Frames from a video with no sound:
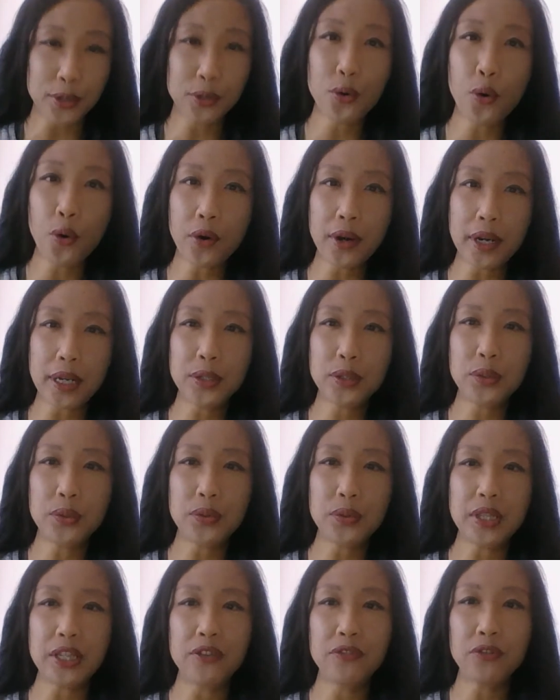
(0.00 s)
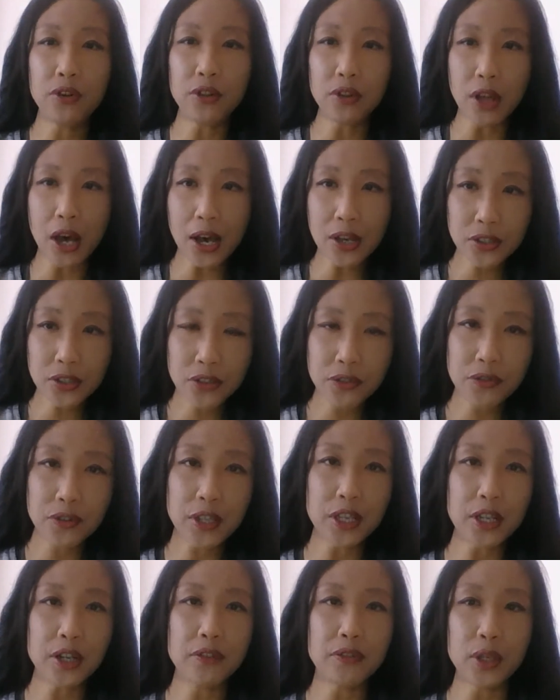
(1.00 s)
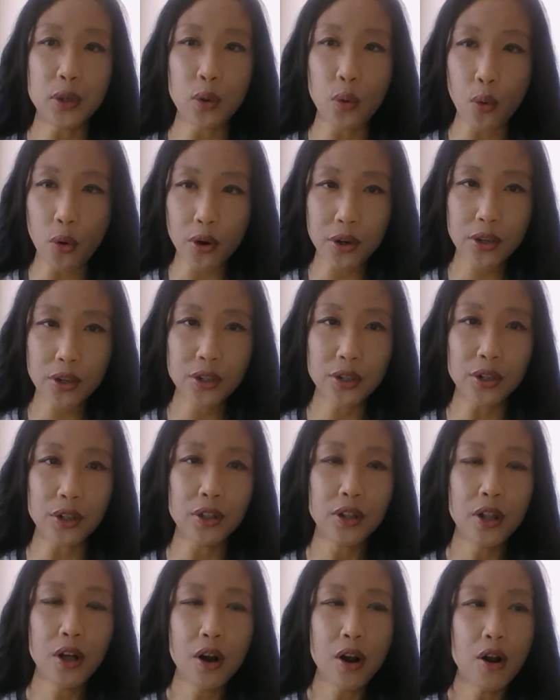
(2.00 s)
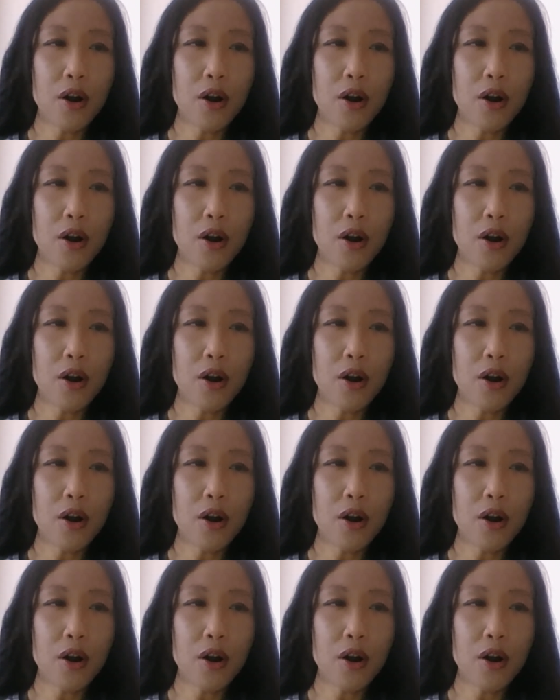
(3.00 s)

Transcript: according to the philosophy of the oracle,